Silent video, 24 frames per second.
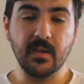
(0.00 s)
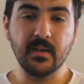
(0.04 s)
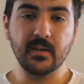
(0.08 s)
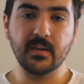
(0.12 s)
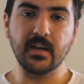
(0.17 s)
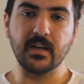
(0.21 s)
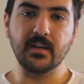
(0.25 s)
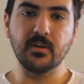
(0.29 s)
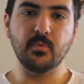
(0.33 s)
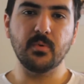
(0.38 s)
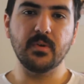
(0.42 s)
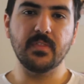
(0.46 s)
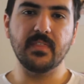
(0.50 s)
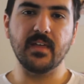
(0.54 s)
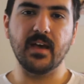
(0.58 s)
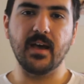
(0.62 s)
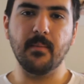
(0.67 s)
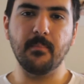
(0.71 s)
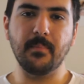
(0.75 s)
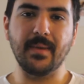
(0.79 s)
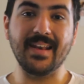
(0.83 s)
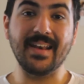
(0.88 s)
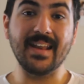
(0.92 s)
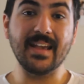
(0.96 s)
Kind of with
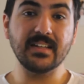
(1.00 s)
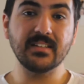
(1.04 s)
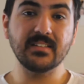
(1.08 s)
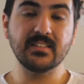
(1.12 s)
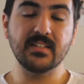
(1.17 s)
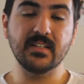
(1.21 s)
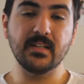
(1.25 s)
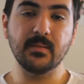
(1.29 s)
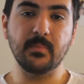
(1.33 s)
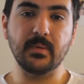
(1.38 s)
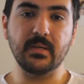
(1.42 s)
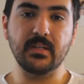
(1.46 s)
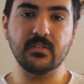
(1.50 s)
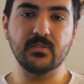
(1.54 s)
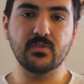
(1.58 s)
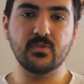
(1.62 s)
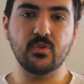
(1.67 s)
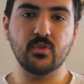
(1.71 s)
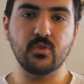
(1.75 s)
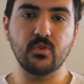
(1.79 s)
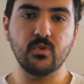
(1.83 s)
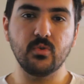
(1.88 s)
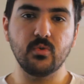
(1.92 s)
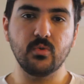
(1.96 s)
that, my next tip is
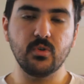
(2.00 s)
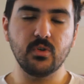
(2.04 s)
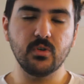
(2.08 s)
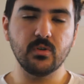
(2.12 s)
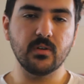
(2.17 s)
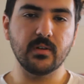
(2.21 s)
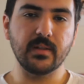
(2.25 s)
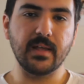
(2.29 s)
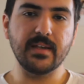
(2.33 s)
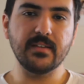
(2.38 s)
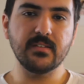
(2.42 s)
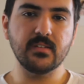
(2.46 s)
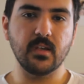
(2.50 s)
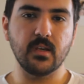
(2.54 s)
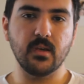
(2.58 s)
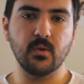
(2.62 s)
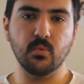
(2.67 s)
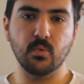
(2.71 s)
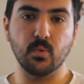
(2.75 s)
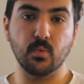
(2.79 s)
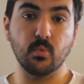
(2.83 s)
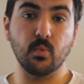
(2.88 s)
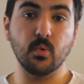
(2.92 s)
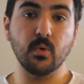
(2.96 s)
to utilize a
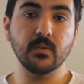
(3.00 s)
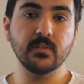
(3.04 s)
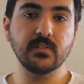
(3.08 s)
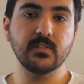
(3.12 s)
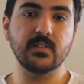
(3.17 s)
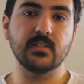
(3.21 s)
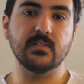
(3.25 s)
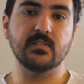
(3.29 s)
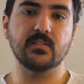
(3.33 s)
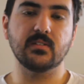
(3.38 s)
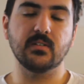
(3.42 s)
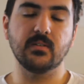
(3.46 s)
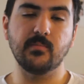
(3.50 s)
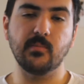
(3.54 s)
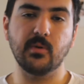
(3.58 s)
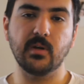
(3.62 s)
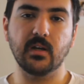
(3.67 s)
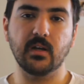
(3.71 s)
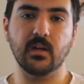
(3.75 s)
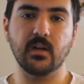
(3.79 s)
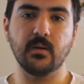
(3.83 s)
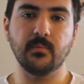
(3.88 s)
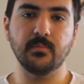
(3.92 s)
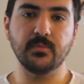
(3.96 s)
reward system when
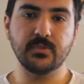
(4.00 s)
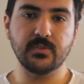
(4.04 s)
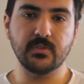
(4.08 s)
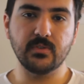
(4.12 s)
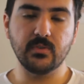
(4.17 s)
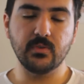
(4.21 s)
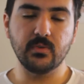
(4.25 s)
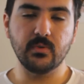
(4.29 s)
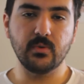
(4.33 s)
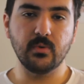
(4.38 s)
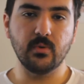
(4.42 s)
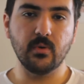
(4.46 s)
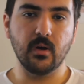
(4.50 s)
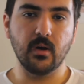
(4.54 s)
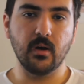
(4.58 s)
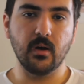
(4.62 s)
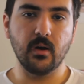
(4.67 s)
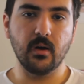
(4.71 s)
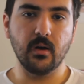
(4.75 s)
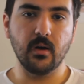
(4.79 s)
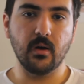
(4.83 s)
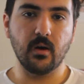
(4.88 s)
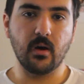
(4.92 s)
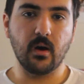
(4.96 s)
it comes to
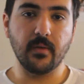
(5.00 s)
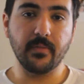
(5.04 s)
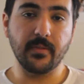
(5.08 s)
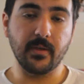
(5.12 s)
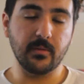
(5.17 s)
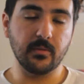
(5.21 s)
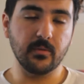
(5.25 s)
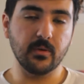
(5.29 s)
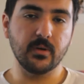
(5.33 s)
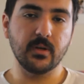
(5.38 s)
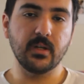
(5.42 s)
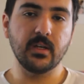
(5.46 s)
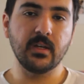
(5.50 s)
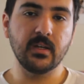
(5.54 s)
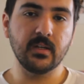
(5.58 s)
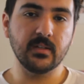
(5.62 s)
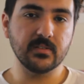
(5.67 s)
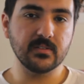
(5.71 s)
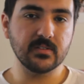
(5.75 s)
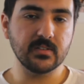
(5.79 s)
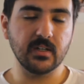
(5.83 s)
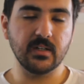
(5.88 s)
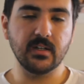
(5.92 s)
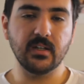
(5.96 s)
online learning
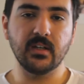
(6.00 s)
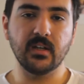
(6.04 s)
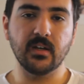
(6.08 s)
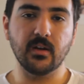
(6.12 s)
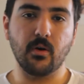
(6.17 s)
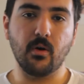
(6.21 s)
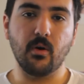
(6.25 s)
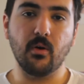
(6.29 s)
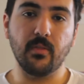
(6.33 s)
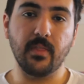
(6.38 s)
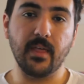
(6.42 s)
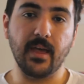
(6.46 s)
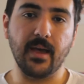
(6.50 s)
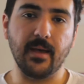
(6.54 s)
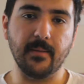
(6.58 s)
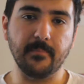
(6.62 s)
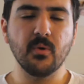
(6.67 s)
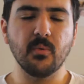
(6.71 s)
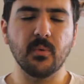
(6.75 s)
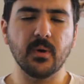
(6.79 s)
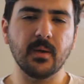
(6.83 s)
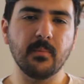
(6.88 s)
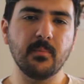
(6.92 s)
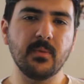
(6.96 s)
and studying and all that.
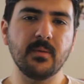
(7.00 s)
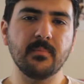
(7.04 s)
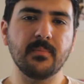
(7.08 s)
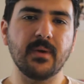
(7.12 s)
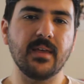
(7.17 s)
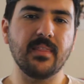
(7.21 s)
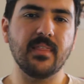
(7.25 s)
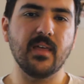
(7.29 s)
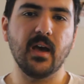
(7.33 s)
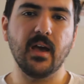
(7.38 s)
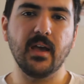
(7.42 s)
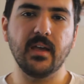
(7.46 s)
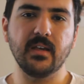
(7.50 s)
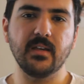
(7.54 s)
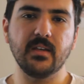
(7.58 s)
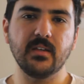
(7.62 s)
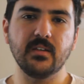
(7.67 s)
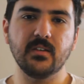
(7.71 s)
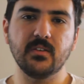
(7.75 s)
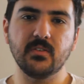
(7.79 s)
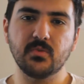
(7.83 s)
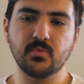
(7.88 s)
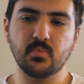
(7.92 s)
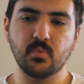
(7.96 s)
What I mean by that
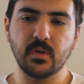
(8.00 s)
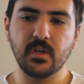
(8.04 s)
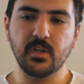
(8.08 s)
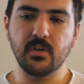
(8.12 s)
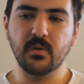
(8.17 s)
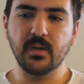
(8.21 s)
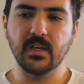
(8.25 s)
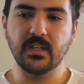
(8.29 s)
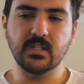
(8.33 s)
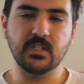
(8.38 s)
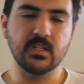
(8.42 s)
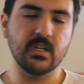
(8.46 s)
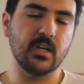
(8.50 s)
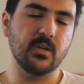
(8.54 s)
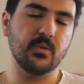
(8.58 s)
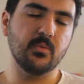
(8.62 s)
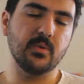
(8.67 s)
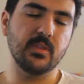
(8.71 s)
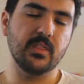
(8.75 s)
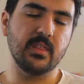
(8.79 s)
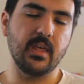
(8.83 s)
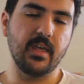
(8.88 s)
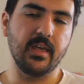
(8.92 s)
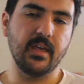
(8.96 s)
is when you get done
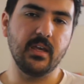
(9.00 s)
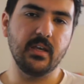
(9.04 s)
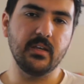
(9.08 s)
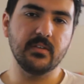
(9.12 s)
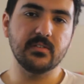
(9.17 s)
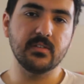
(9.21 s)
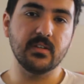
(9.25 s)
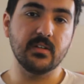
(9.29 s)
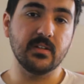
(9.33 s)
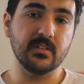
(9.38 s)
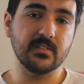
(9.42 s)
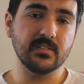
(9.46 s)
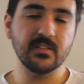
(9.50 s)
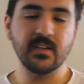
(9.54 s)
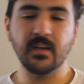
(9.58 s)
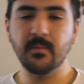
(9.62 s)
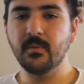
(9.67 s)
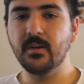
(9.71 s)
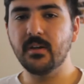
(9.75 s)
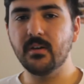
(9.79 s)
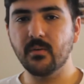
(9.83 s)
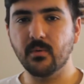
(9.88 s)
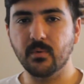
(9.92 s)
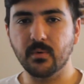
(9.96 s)
with an
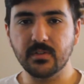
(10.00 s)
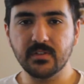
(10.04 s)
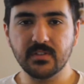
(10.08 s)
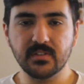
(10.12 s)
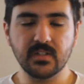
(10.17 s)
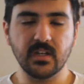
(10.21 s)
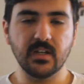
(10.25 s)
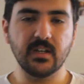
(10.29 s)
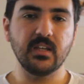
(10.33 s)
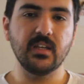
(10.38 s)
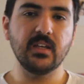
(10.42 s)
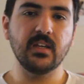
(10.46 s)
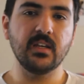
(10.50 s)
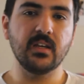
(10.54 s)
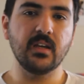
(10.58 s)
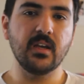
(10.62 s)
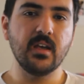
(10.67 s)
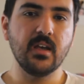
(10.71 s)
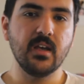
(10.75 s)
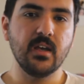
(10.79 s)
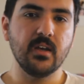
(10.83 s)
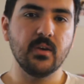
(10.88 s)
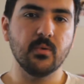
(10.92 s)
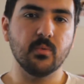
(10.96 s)
assignment or studying,
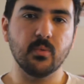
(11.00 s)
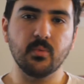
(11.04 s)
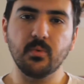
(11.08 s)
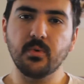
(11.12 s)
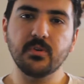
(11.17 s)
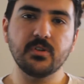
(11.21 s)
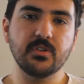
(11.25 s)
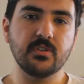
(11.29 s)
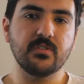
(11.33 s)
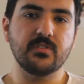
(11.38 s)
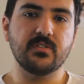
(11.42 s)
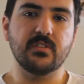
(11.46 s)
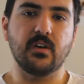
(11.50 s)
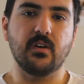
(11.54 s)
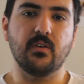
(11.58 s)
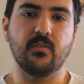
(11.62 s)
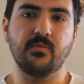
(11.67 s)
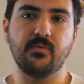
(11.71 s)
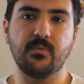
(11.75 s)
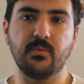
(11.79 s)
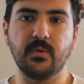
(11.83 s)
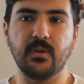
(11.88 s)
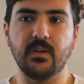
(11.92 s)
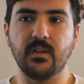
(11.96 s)
reward
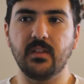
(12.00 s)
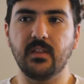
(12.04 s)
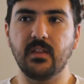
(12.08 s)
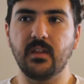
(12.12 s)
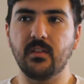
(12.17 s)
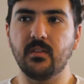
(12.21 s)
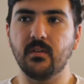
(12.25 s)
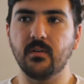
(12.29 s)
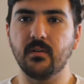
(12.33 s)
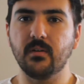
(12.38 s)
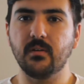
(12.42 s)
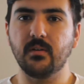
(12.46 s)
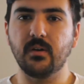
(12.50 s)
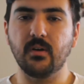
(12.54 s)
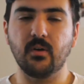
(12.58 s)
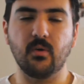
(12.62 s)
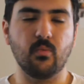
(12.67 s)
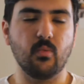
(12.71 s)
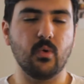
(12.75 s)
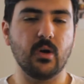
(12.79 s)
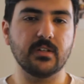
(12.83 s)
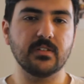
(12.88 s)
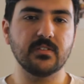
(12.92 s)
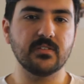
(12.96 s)
yourself with either,
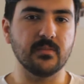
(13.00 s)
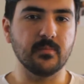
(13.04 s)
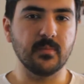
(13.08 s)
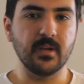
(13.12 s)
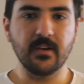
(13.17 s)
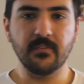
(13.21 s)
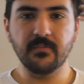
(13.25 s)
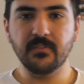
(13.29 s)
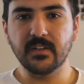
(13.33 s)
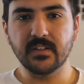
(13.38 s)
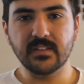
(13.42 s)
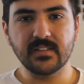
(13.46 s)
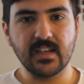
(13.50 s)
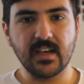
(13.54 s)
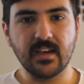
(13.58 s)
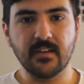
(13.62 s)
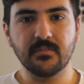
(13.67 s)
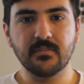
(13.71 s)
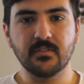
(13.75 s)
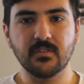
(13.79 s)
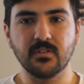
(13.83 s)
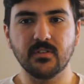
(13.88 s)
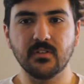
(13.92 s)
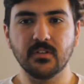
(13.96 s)
watch some Netflix
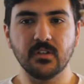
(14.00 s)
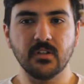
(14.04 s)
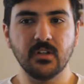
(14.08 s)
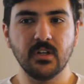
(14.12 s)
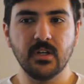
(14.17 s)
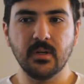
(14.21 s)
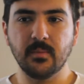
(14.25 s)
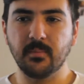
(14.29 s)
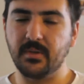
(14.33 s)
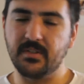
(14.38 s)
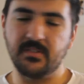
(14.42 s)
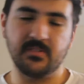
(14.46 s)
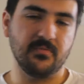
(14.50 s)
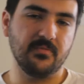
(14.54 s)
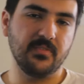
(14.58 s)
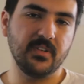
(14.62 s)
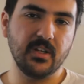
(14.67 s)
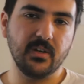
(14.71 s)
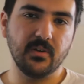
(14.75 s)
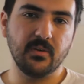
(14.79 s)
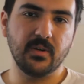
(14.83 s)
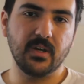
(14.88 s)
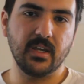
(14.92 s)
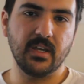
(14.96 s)
after, play some
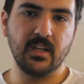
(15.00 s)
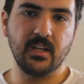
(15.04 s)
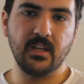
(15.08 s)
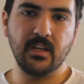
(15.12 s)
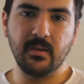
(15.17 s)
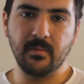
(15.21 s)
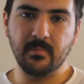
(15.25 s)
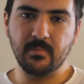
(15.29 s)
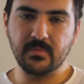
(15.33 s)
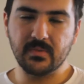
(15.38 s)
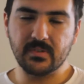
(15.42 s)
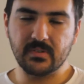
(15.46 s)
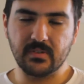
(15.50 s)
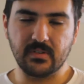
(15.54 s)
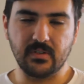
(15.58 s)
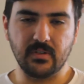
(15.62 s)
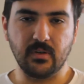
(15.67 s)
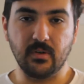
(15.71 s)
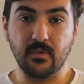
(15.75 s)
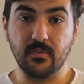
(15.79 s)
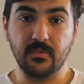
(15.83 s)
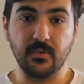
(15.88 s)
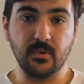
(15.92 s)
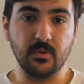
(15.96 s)
video games.
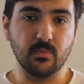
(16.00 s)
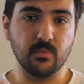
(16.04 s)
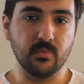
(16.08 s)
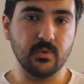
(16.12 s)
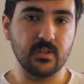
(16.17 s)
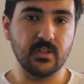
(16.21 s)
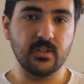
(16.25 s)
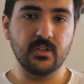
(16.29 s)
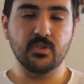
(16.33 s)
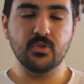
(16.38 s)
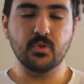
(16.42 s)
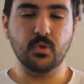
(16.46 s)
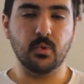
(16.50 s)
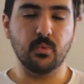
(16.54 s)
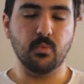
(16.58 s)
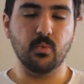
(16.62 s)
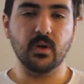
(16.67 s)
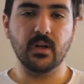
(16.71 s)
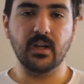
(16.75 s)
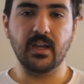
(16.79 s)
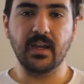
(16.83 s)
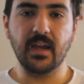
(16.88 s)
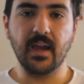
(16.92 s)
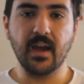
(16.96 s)
If you really enjoy
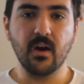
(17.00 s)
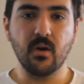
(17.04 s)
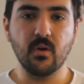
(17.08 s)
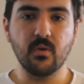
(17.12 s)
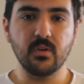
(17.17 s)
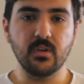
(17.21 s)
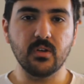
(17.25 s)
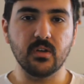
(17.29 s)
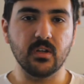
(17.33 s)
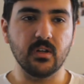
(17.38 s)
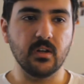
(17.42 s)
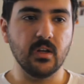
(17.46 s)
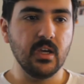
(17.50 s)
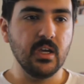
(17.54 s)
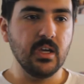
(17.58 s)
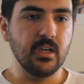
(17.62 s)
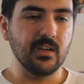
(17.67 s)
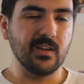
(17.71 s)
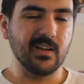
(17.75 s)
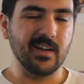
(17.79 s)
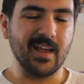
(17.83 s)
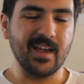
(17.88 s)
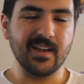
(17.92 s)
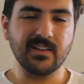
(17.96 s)
working out, you could
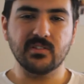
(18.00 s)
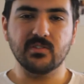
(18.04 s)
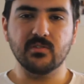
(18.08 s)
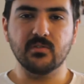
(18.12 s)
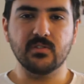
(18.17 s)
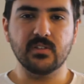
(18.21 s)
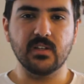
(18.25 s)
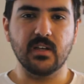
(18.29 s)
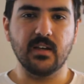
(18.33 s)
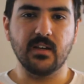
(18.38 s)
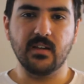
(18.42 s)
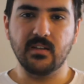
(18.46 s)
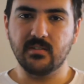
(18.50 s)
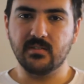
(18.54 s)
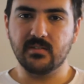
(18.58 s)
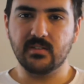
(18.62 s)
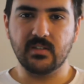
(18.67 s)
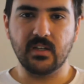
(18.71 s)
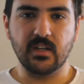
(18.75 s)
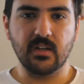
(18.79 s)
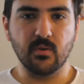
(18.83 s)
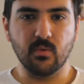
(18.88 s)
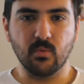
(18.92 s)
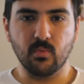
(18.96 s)
exercise,
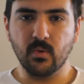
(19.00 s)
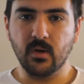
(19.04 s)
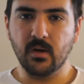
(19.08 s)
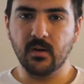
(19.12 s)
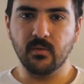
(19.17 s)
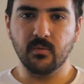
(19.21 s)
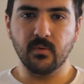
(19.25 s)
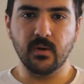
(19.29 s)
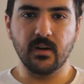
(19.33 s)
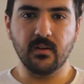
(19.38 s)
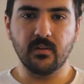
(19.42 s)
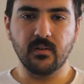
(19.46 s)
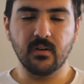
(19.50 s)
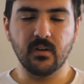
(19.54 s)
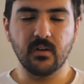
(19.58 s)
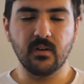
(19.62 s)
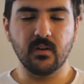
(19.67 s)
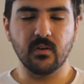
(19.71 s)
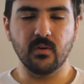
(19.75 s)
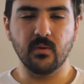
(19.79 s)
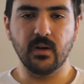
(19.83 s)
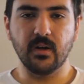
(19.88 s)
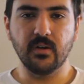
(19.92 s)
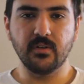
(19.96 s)
take a run
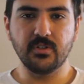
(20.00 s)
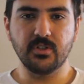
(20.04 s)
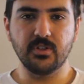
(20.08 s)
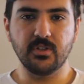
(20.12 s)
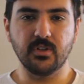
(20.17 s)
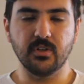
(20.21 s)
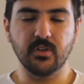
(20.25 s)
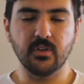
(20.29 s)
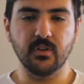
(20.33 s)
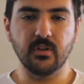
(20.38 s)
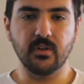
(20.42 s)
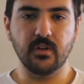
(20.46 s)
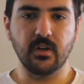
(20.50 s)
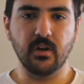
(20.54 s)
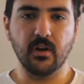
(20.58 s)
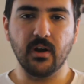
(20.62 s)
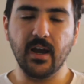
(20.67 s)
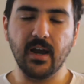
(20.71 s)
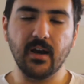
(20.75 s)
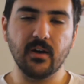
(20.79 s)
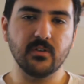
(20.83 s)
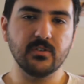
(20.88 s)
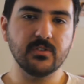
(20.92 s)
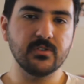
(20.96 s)
around your
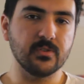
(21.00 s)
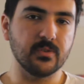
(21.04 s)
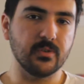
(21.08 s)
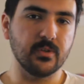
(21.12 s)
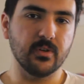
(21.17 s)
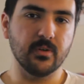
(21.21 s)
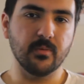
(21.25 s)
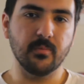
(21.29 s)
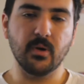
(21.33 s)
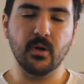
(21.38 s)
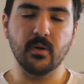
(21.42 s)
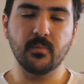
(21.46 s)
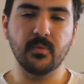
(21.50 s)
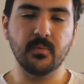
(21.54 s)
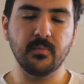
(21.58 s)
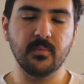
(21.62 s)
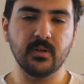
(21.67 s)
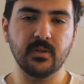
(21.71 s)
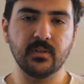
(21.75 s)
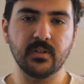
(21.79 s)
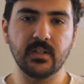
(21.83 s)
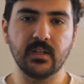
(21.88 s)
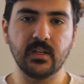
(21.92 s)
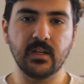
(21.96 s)
house or your apartment
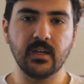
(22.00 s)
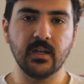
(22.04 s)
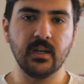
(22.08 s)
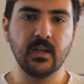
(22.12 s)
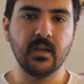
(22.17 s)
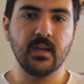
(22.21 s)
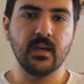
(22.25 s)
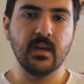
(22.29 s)
building,